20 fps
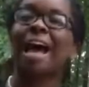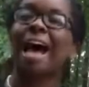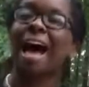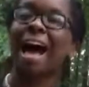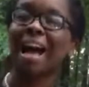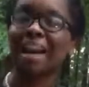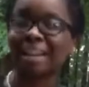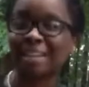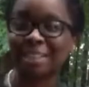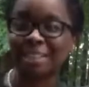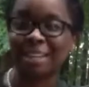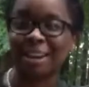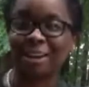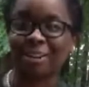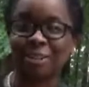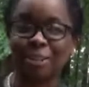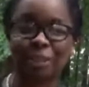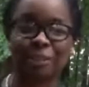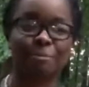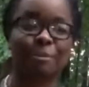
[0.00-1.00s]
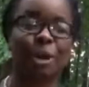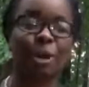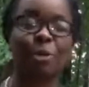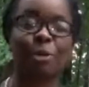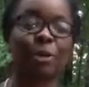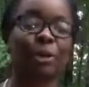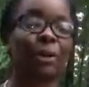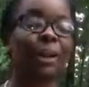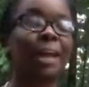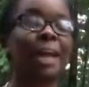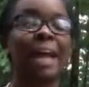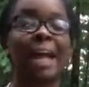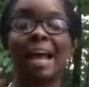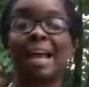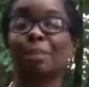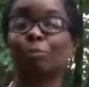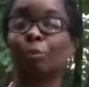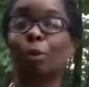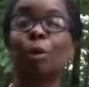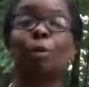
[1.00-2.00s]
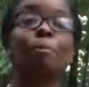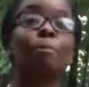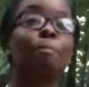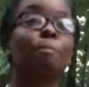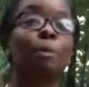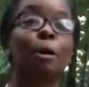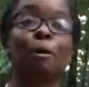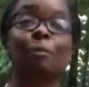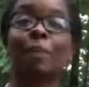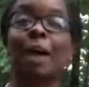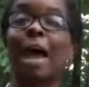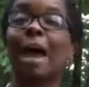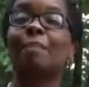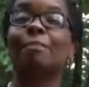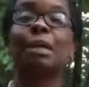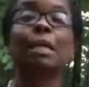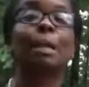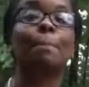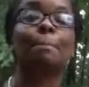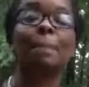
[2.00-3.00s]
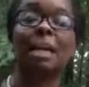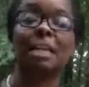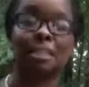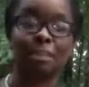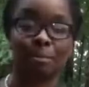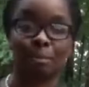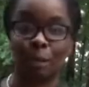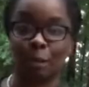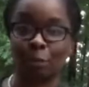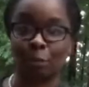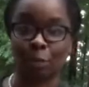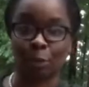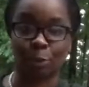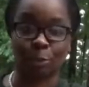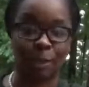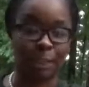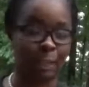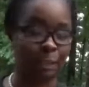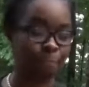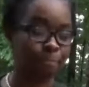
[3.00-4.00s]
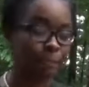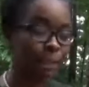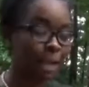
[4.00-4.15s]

I get $10 off my order, and we'll both have an amazing meal for the week.